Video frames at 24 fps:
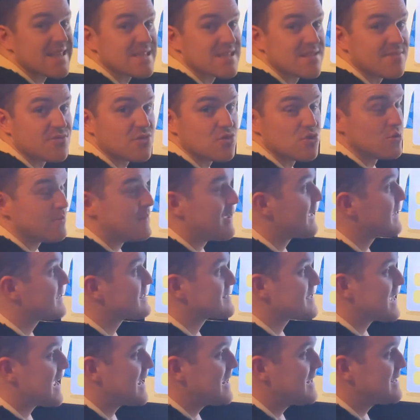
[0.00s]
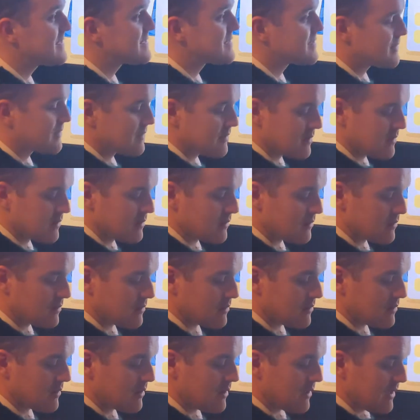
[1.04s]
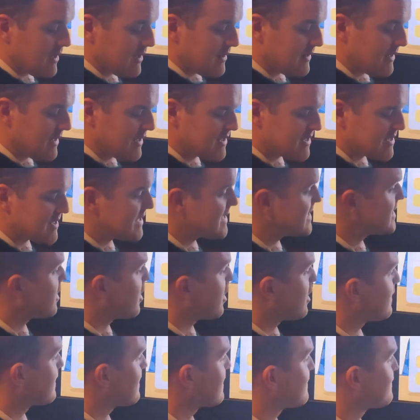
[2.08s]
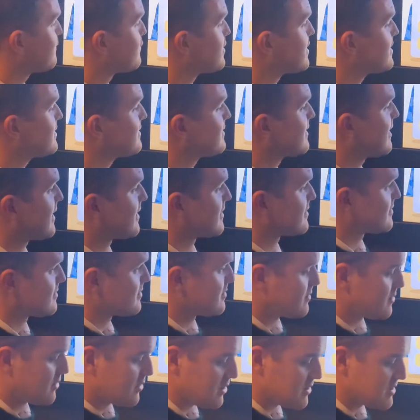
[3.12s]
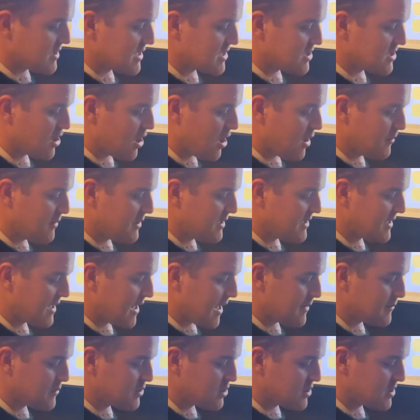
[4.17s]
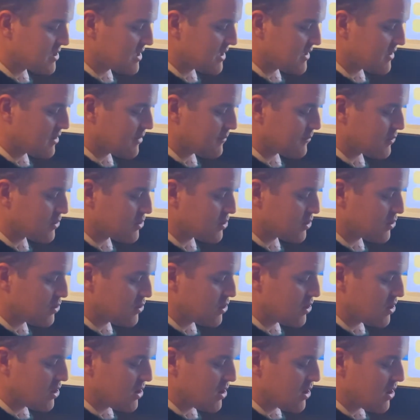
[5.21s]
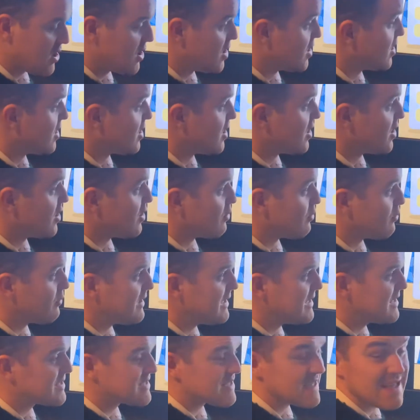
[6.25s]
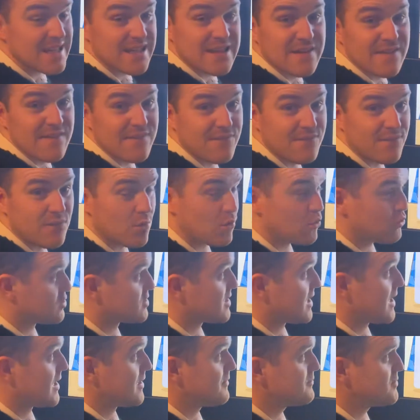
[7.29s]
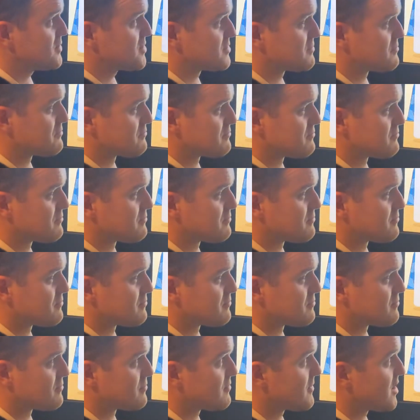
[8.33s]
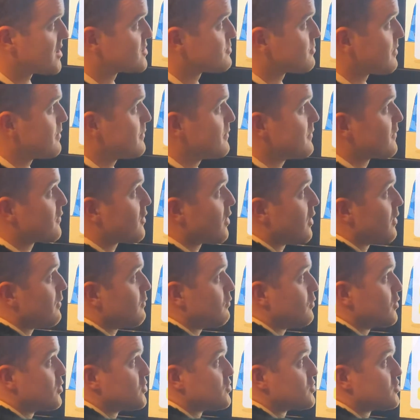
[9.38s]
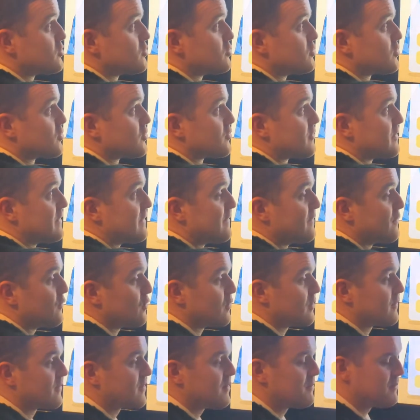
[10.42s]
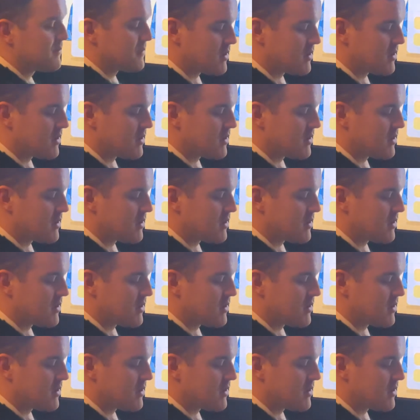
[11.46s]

of 2 makes 8. Let's see how they've written that. Now it says, how many times do you see the number 2? We see it 4 times. That's why we've got 1, 2, 3, 4 of them.